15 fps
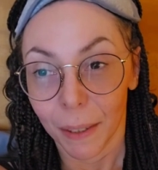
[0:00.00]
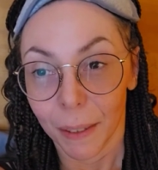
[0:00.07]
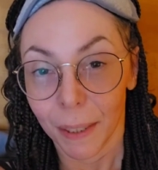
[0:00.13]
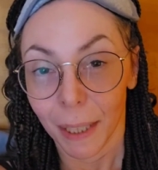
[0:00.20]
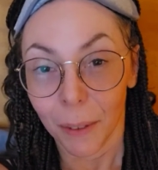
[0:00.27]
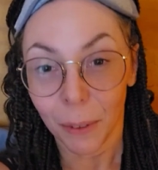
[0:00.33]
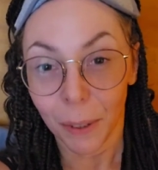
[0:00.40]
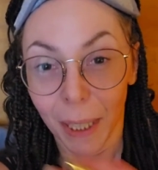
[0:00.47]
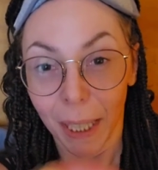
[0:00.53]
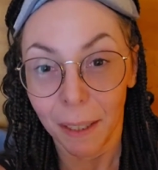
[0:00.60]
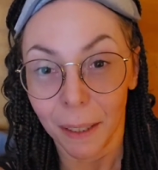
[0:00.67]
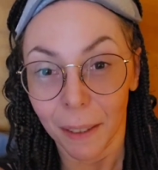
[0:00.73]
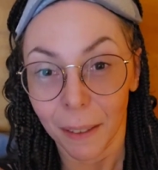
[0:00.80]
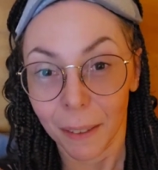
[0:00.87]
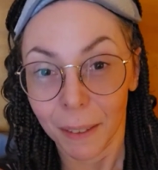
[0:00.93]

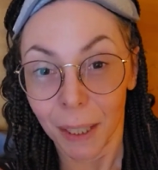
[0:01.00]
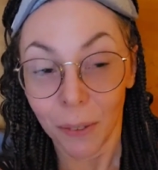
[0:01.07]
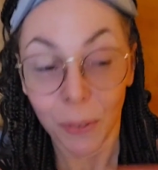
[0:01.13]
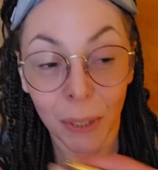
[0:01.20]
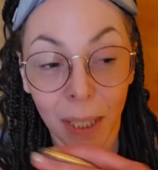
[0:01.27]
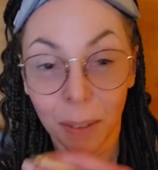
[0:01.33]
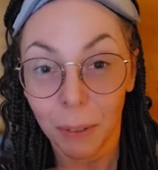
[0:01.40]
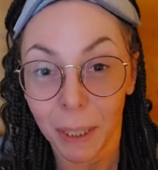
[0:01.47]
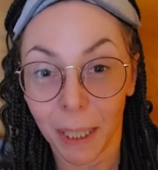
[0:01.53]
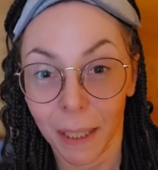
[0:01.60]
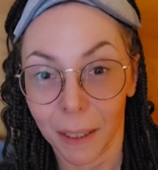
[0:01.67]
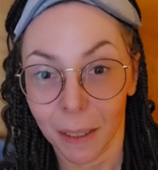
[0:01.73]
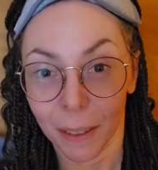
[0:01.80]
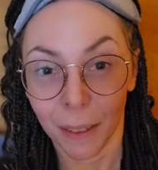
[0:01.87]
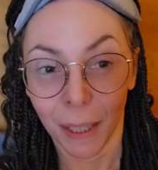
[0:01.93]
segregating,
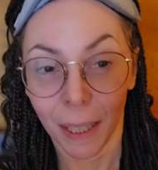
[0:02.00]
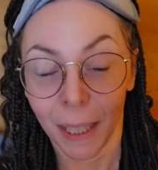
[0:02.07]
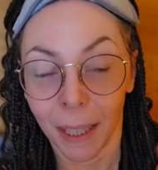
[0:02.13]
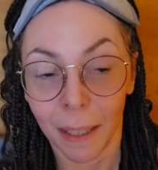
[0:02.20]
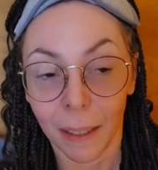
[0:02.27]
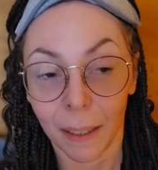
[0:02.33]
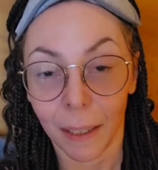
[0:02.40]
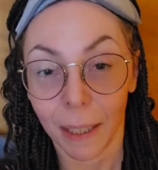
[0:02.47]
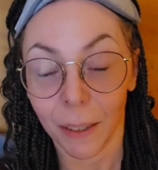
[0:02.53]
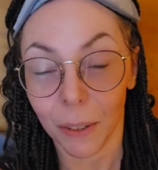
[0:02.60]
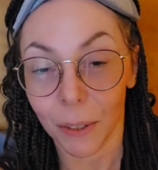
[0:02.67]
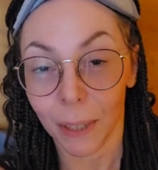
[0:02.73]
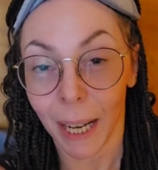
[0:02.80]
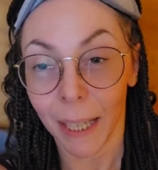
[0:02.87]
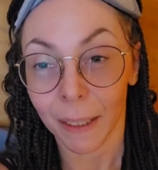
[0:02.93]
self-segregating, and
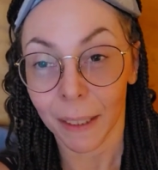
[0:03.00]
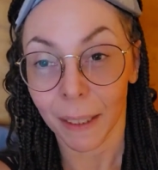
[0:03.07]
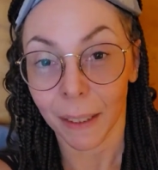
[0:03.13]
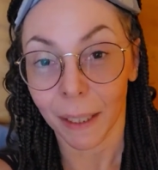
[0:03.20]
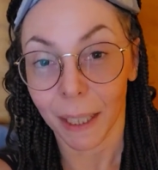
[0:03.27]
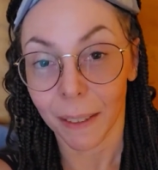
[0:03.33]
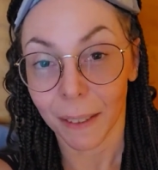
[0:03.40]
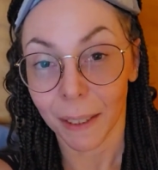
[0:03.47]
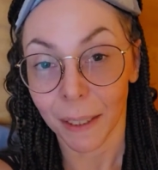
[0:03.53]
interacting less.